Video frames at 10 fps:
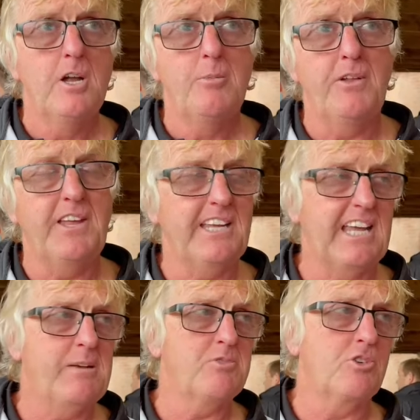But then
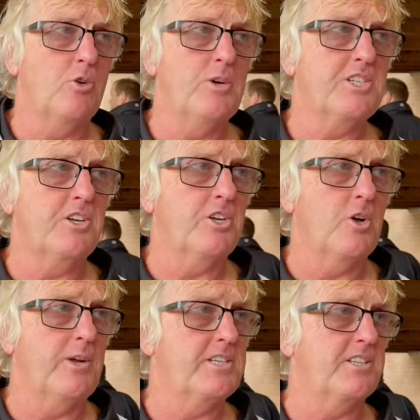games are always going to
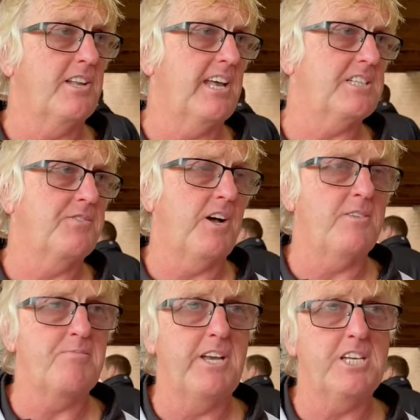go into the last
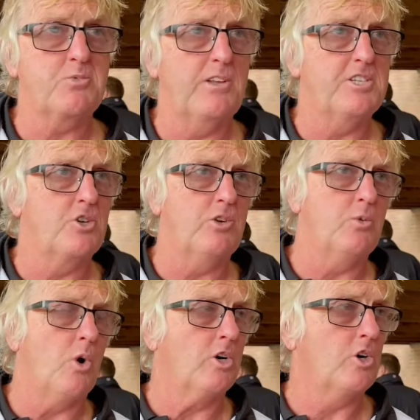five minutes when there's only
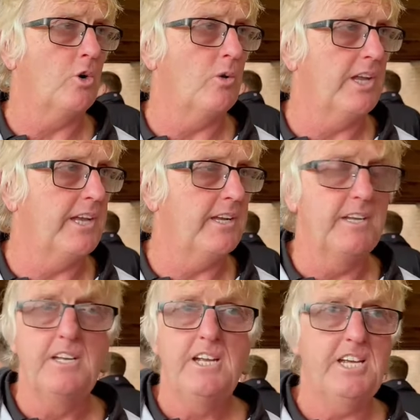one goal in it.
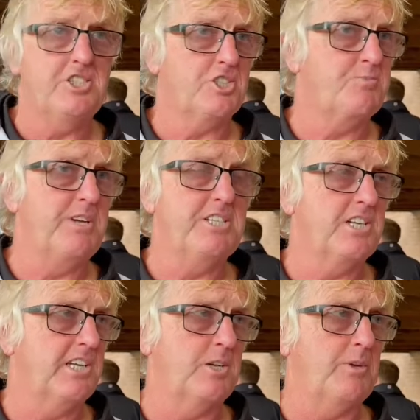It just means a
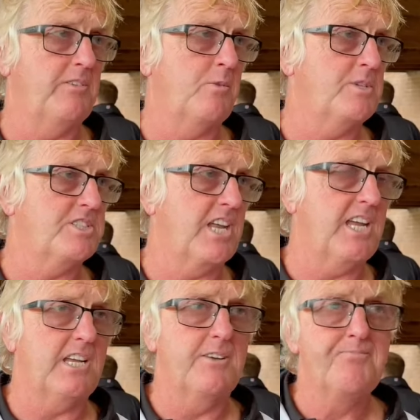little bit of a
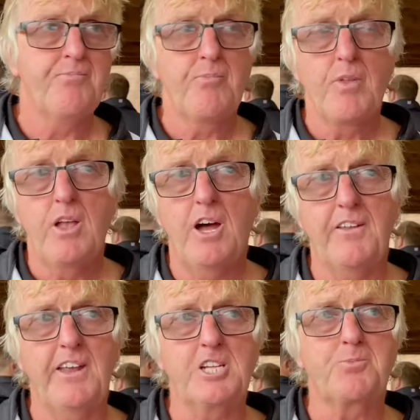mistake. And I
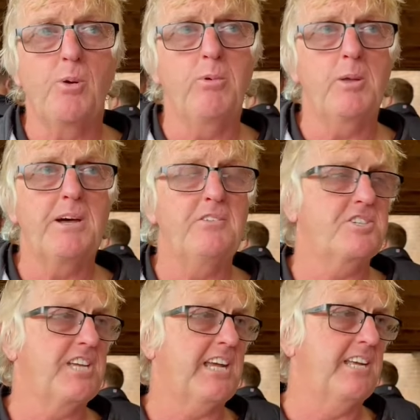think it's probably about the
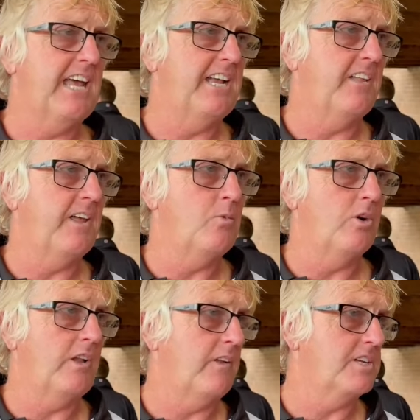second header they
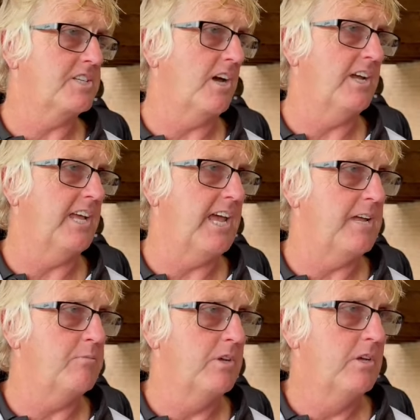won in the entire
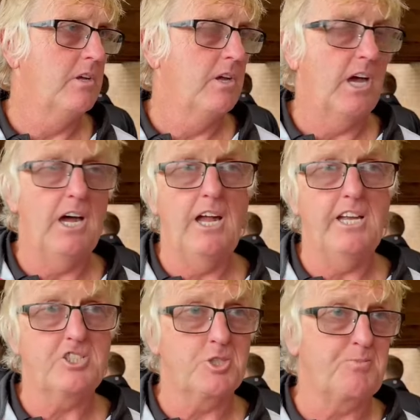game.
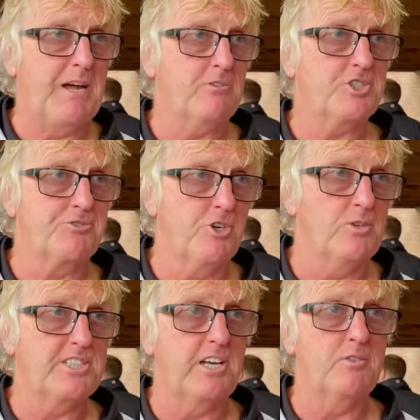And just bounced through.
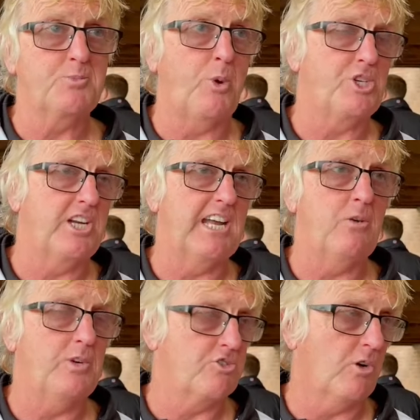Instead of us pushing
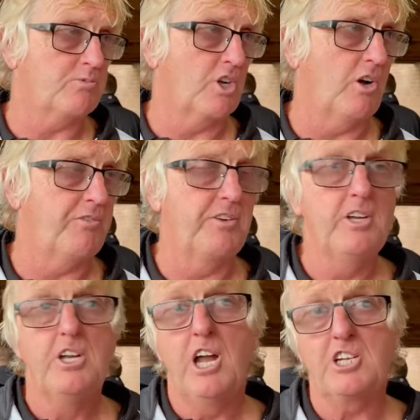out, we dropped
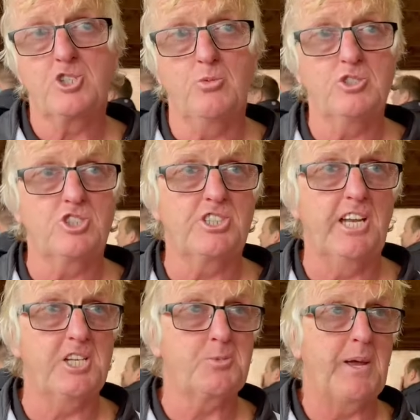off. And someone's just
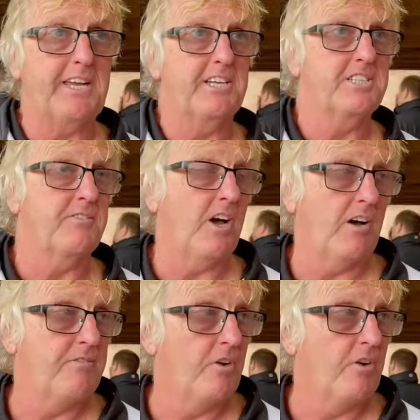hit a speculative half